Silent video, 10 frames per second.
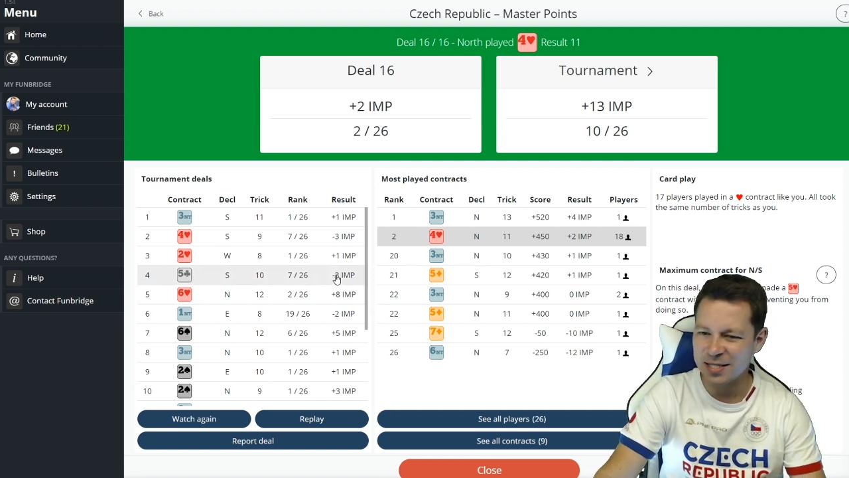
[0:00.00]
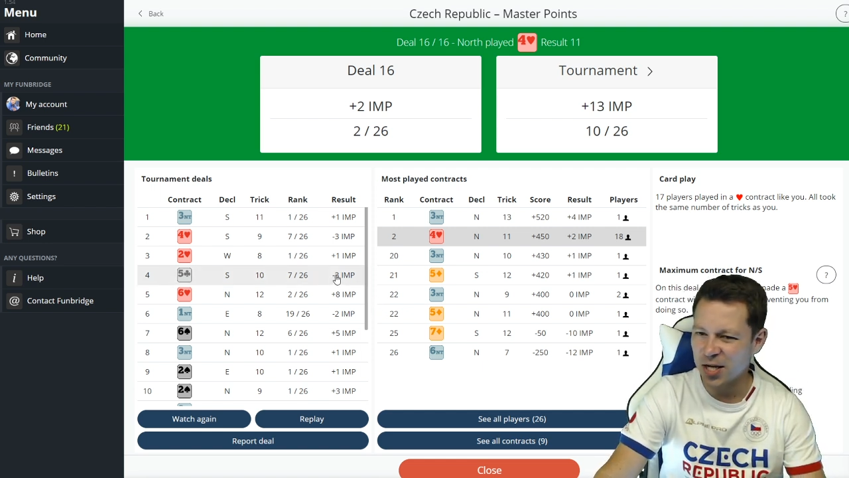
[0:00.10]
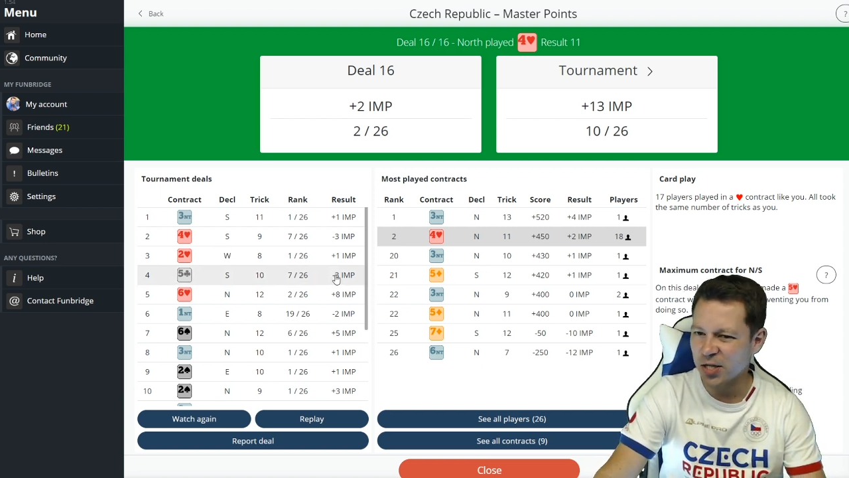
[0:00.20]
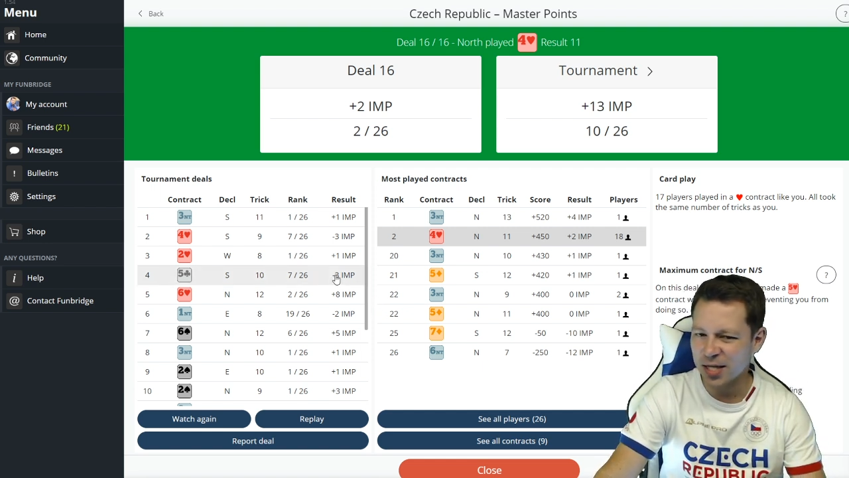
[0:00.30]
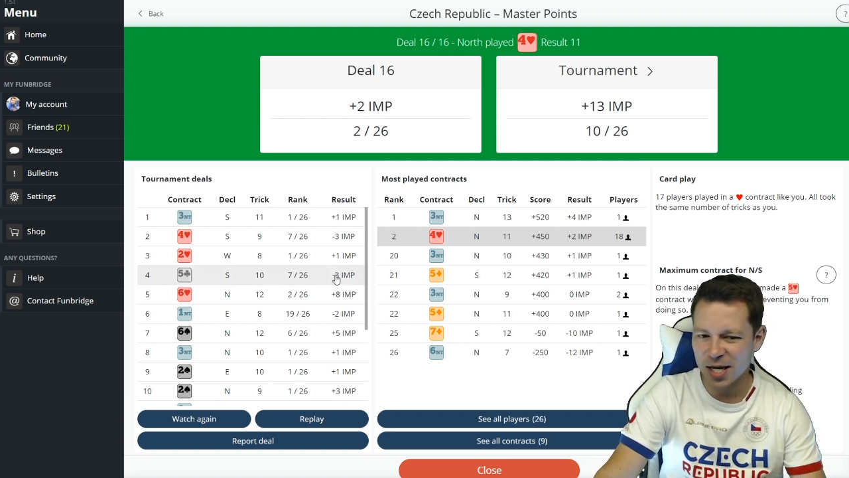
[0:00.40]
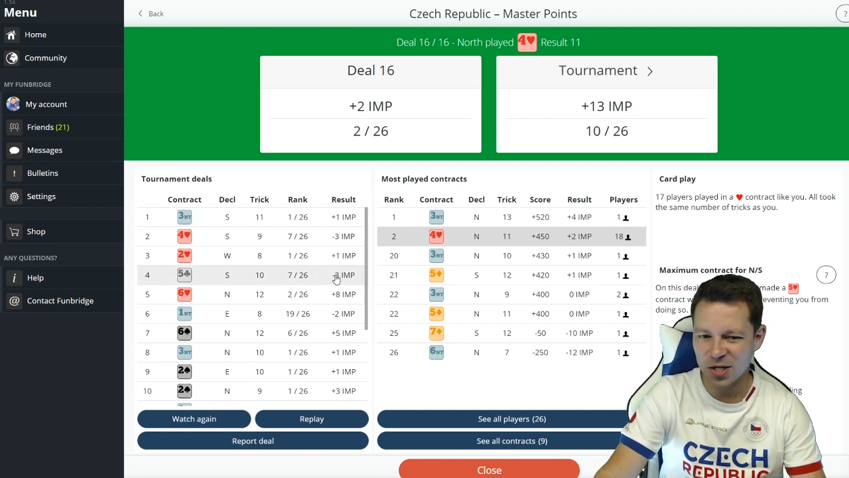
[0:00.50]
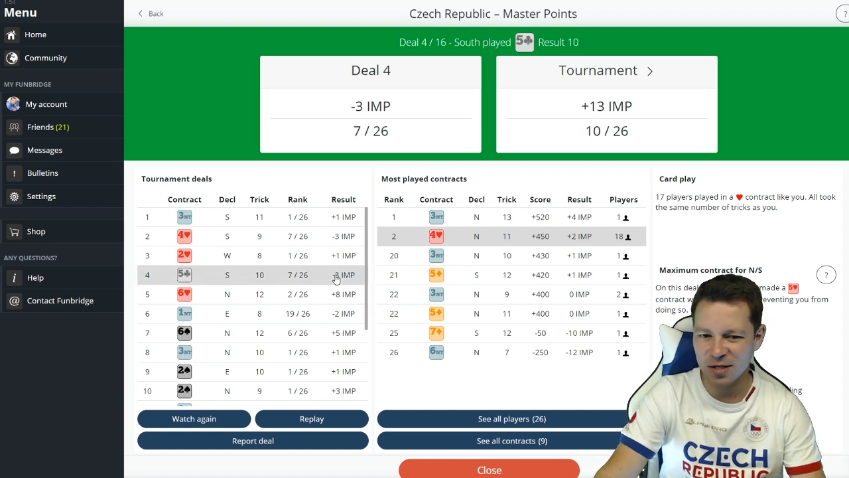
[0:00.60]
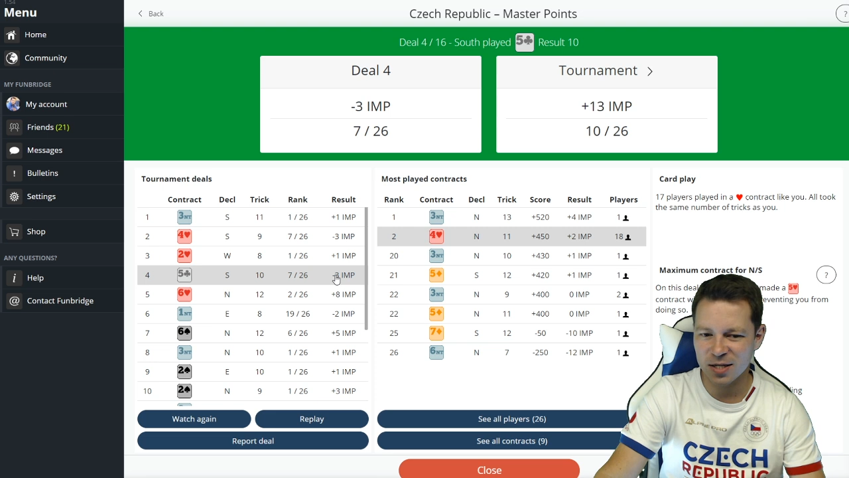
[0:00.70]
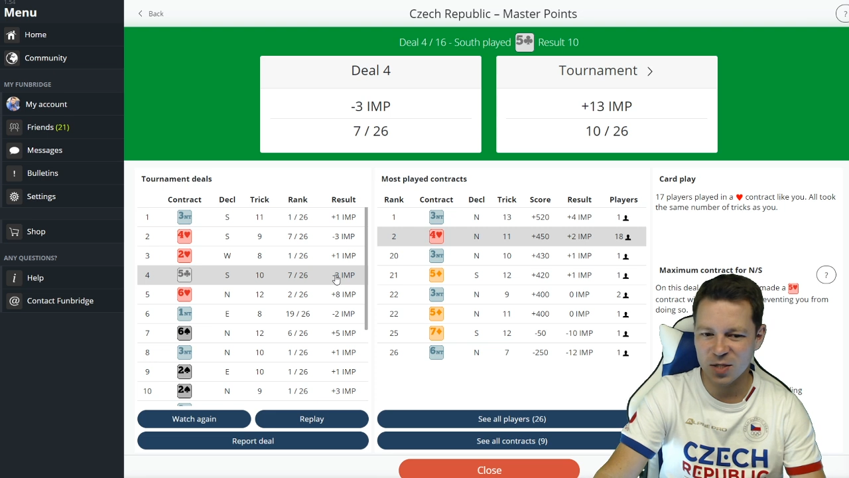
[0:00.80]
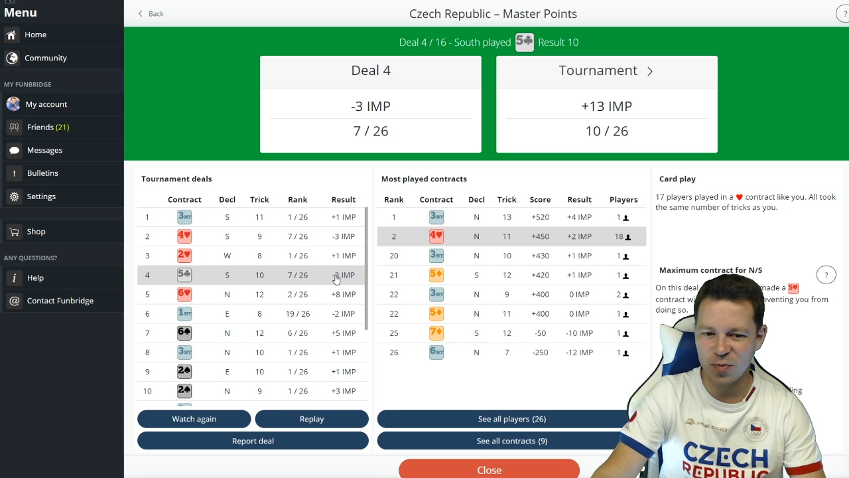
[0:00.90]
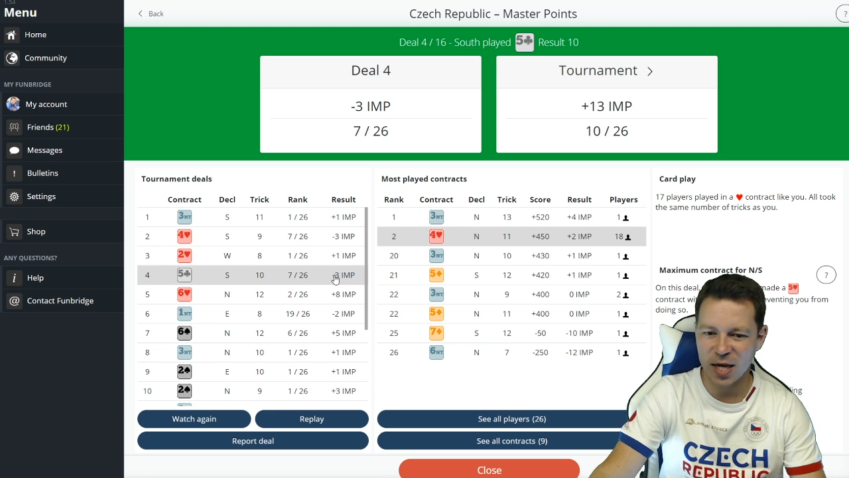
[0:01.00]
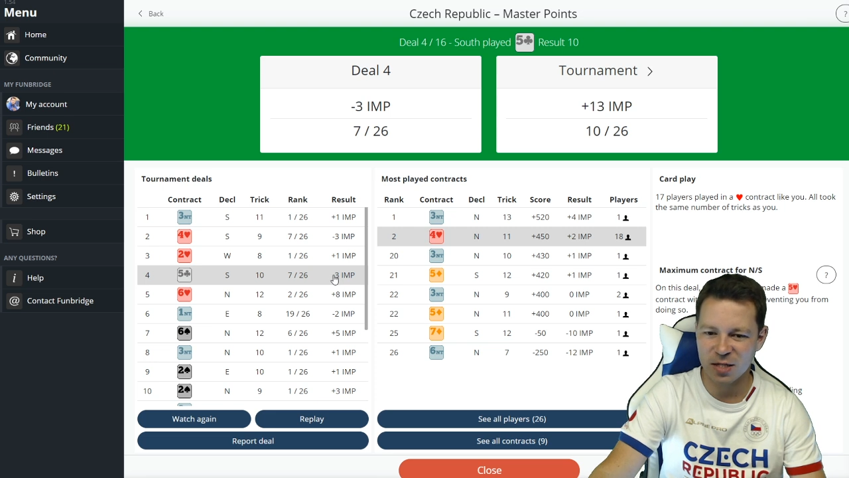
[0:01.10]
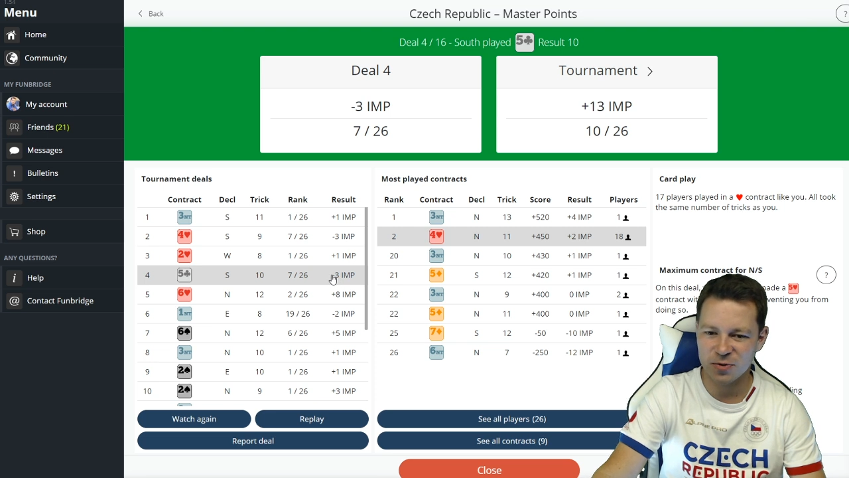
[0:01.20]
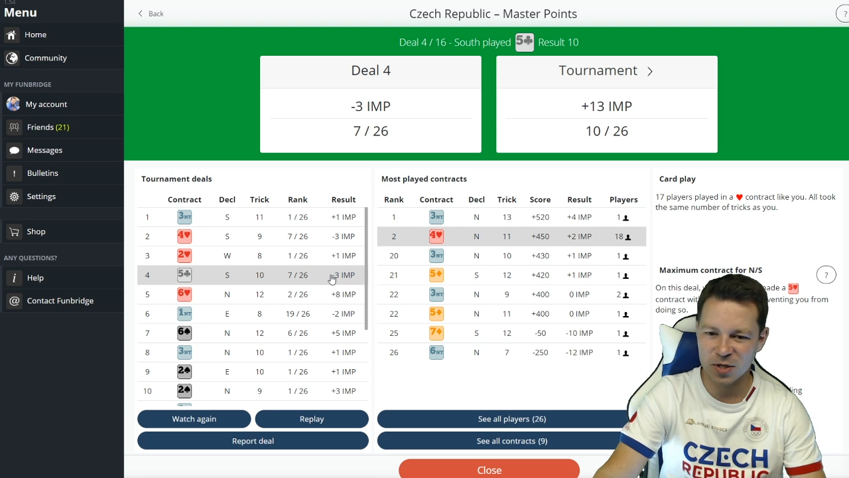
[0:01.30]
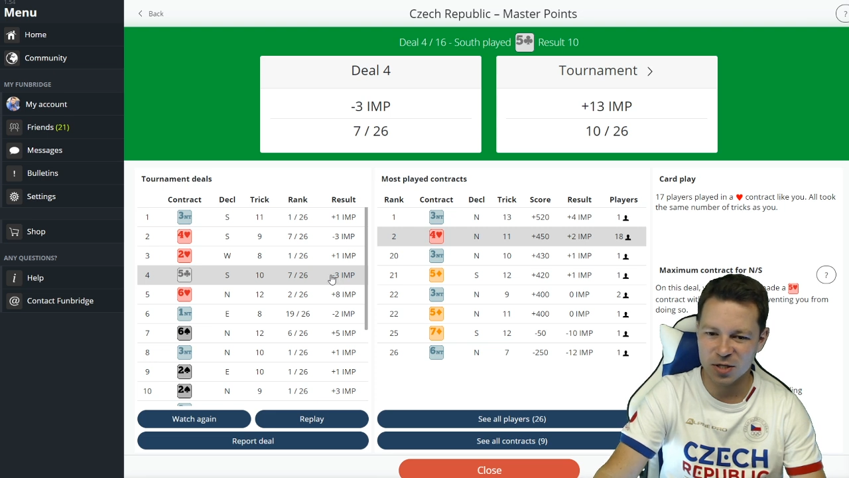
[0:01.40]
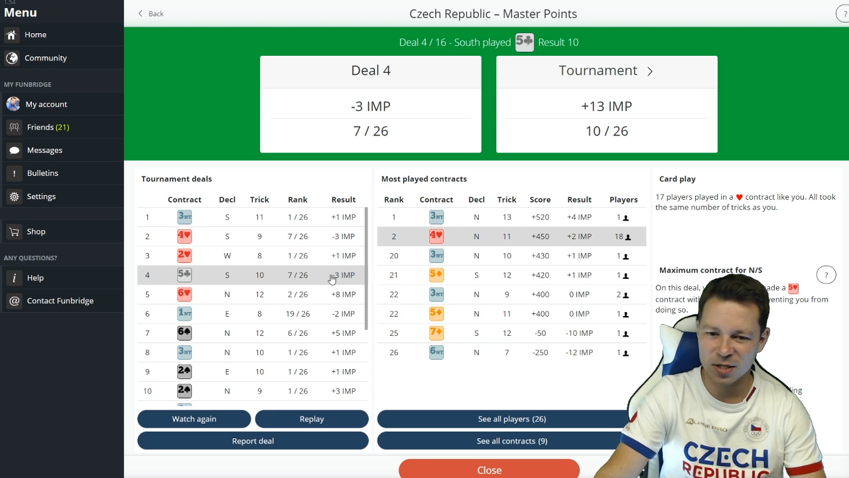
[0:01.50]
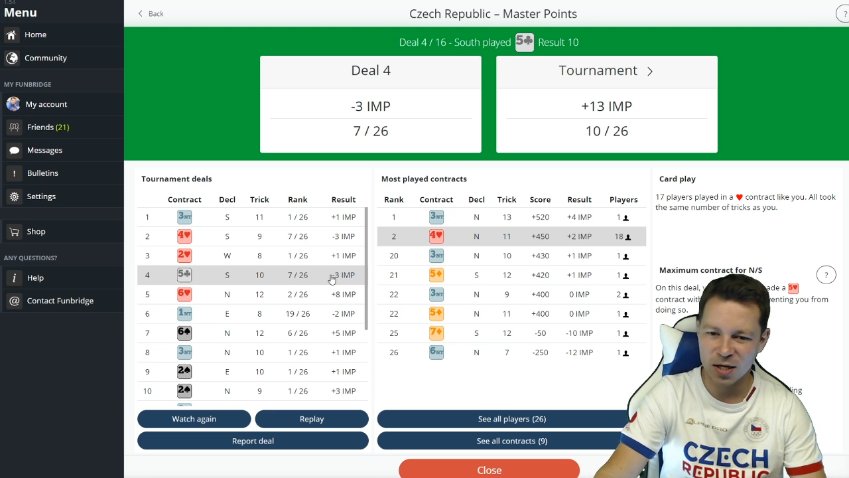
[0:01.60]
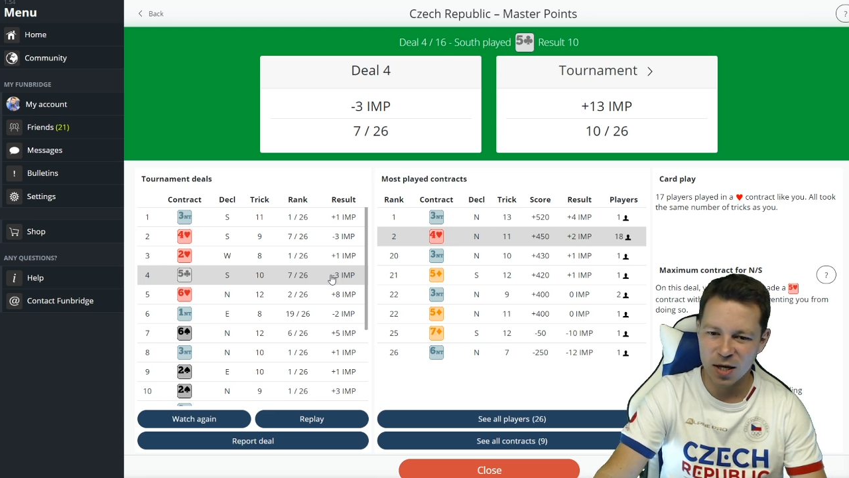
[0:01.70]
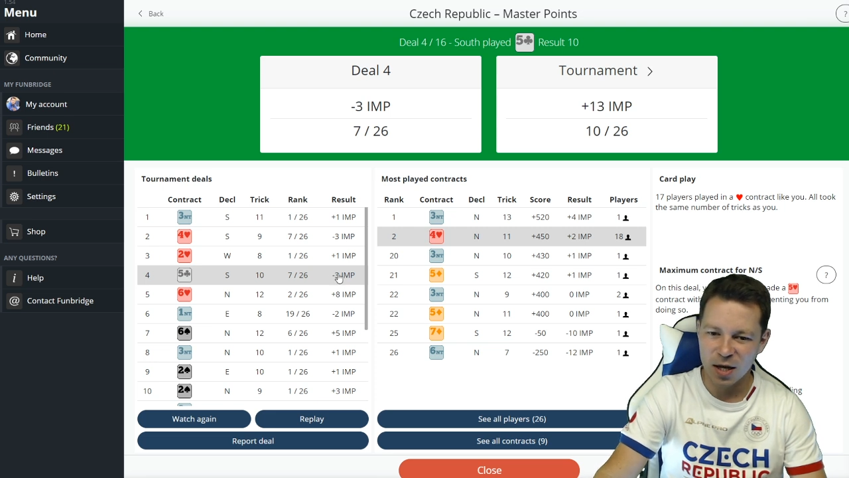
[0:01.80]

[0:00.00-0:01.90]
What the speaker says: not cashing the spades first.